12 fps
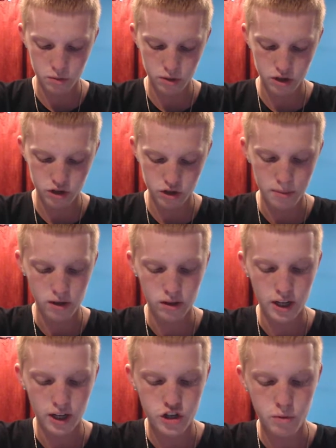We're going to drop our
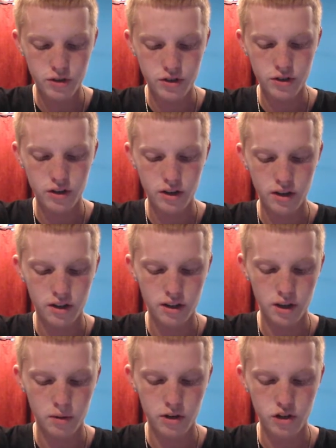Electro Wizard. Then
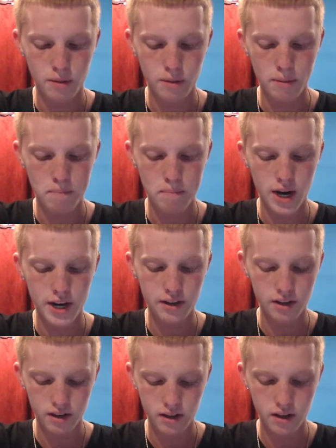we're going to drop our Miner